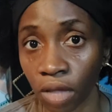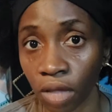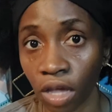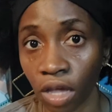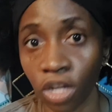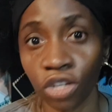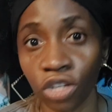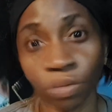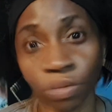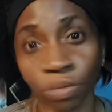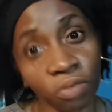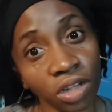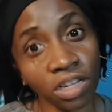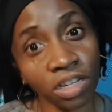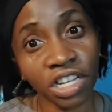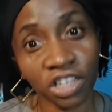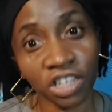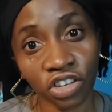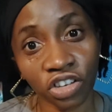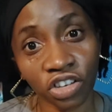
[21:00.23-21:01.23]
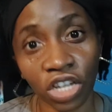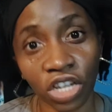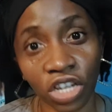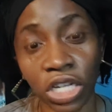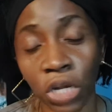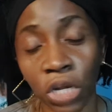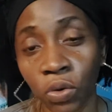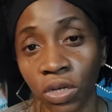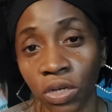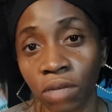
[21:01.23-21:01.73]
So presentation,
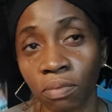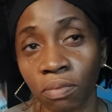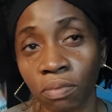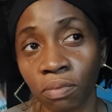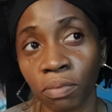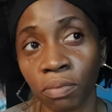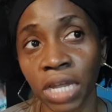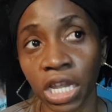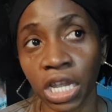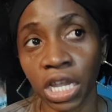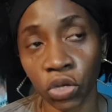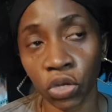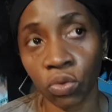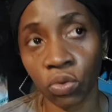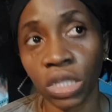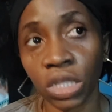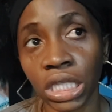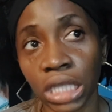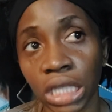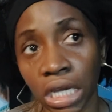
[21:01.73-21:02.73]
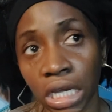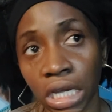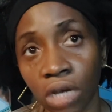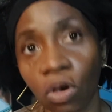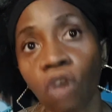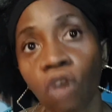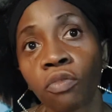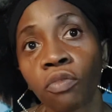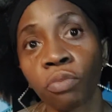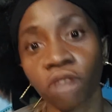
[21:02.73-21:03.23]
they're going to make you think
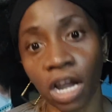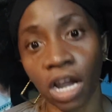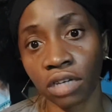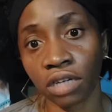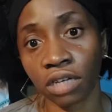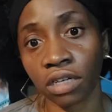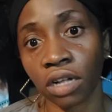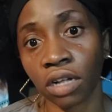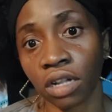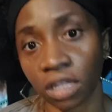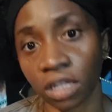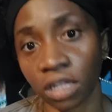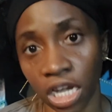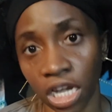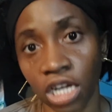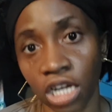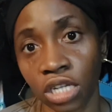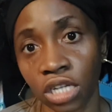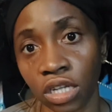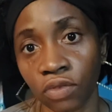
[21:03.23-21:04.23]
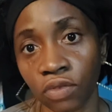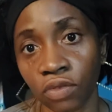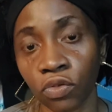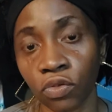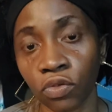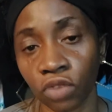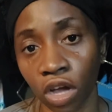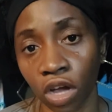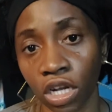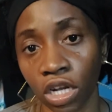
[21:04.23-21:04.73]
of practical things if
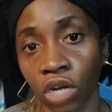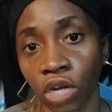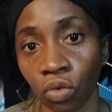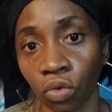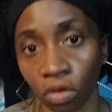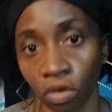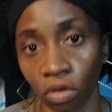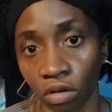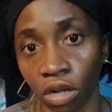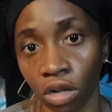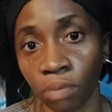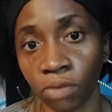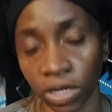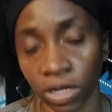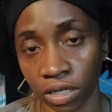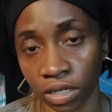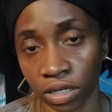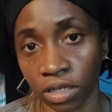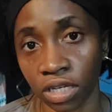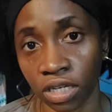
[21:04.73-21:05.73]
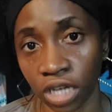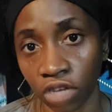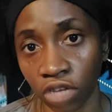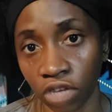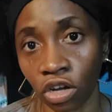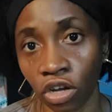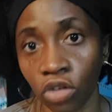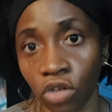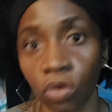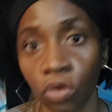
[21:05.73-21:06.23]
you've done an oral presentation.